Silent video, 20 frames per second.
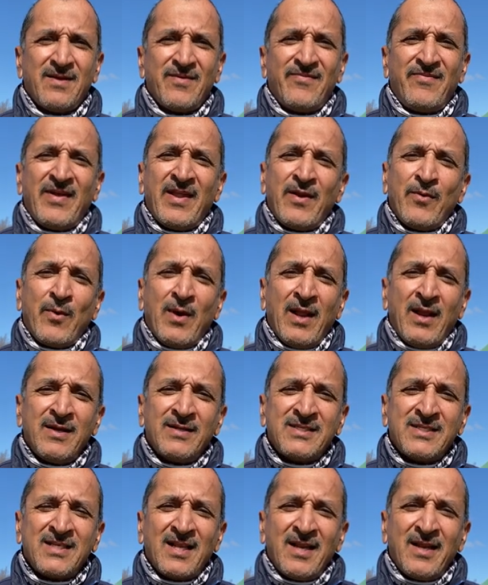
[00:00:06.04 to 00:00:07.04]
Very well.
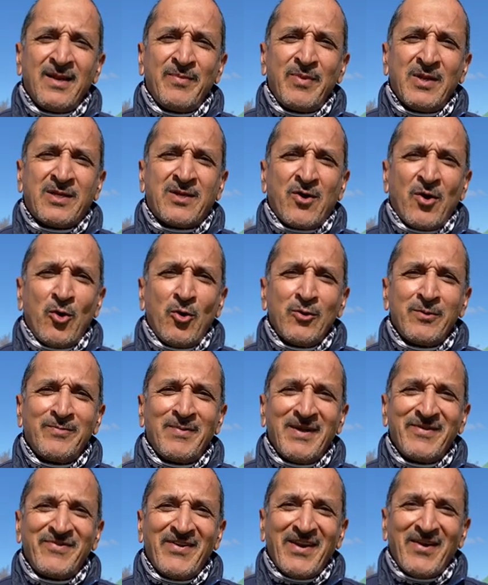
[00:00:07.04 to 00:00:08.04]
Just a little bit cold,
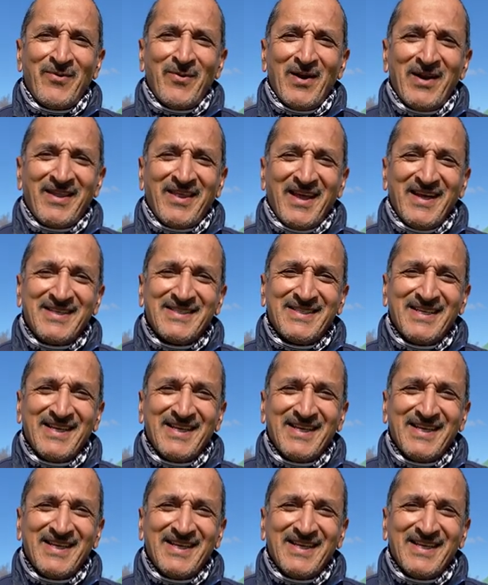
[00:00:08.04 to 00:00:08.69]
but very well, thanks.